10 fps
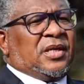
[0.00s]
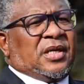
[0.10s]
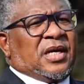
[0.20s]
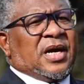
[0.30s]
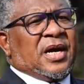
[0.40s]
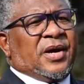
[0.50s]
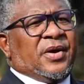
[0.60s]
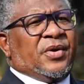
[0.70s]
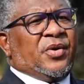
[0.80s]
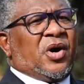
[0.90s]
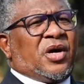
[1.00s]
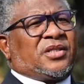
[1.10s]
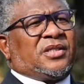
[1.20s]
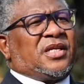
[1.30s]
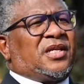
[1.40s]

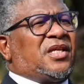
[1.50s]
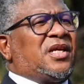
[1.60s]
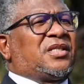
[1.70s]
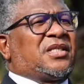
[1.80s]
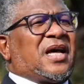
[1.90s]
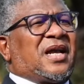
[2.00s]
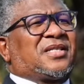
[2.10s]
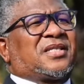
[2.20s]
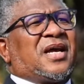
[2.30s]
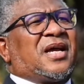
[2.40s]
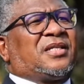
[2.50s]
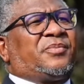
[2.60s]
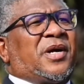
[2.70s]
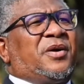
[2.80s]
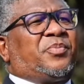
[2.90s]
Not the things that are
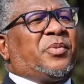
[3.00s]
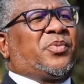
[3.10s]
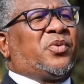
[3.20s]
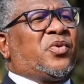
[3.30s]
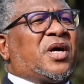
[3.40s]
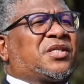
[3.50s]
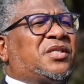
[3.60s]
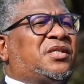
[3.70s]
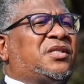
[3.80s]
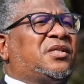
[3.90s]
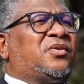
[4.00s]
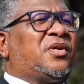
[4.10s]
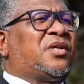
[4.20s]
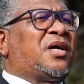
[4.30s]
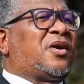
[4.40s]
said by people who are sitting
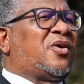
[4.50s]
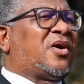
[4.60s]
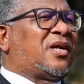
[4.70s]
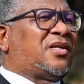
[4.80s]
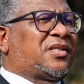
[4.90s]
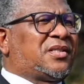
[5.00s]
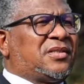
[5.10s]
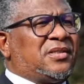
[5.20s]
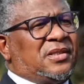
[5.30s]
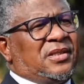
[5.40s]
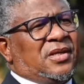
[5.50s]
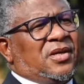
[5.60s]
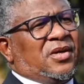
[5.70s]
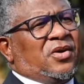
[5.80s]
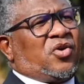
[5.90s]
on their laurels,
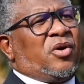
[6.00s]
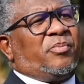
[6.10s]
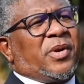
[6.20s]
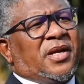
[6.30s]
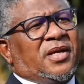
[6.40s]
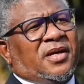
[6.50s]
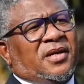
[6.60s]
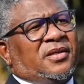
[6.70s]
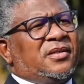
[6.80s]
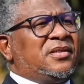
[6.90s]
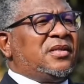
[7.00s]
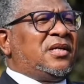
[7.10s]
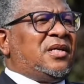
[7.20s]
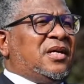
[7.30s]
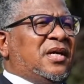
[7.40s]
complaining
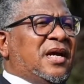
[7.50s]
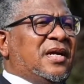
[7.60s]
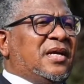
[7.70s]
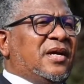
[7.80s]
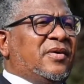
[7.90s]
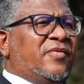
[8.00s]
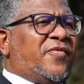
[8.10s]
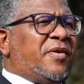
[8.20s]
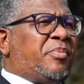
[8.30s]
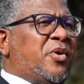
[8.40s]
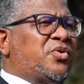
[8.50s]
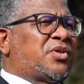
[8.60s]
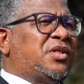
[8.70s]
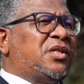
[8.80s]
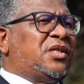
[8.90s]
and
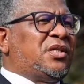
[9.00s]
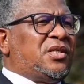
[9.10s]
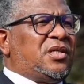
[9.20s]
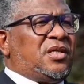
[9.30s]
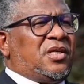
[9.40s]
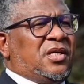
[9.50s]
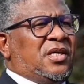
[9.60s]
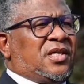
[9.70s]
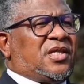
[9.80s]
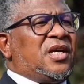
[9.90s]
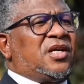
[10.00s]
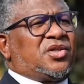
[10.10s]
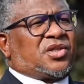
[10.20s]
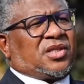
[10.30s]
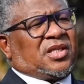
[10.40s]
verbosing
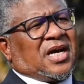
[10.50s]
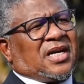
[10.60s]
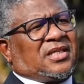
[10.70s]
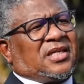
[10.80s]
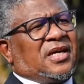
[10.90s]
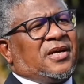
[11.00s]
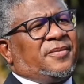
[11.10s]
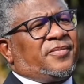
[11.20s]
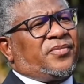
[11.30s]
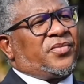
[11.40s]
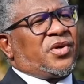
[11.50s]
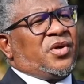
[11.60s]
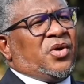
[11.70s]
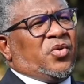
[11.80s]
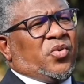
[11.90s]
things that
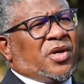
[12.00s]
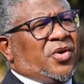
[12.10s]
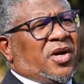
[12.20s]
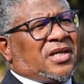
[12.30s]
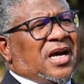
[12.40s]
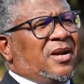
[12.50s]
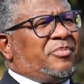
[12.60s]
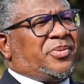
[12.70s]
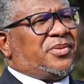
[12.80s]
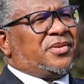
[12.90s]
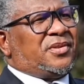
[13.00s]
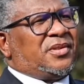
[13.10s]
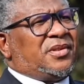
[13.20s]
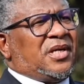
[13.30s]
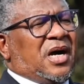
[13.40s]
will not help
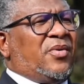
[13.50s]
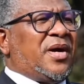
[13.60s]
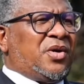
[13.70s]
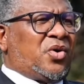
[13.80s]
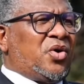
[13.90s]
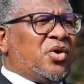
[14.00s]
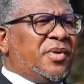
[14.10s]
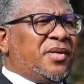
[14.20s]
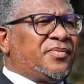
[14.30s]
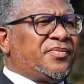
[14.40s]
our economy